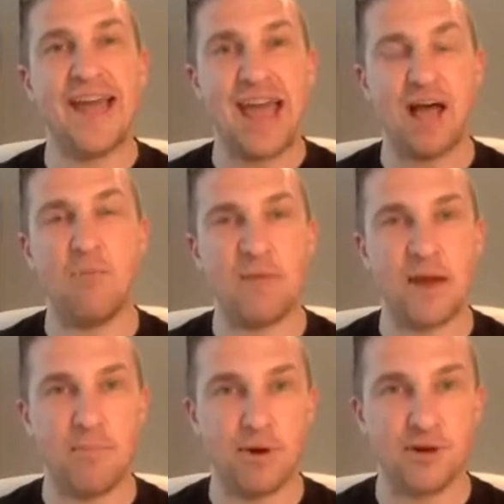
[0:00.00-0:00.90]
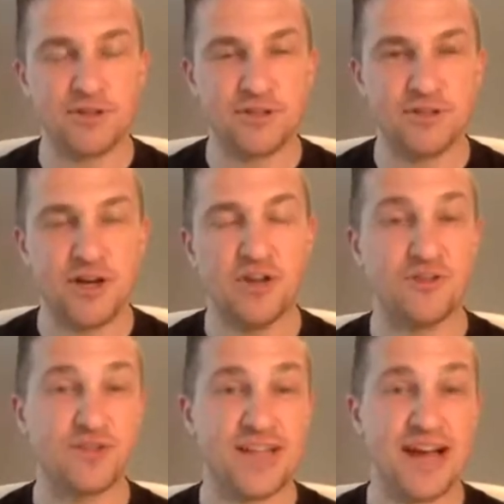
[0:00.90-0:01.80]
and help that person
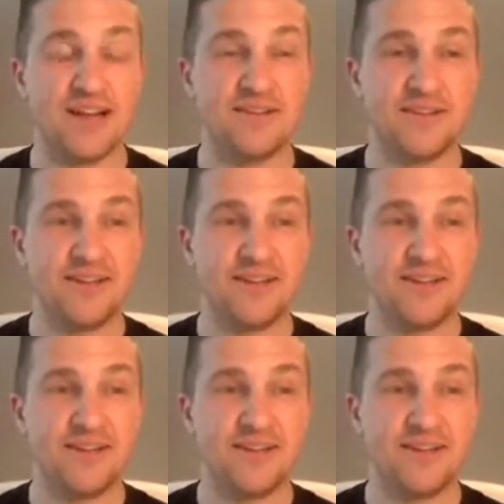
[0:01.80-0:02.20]
understand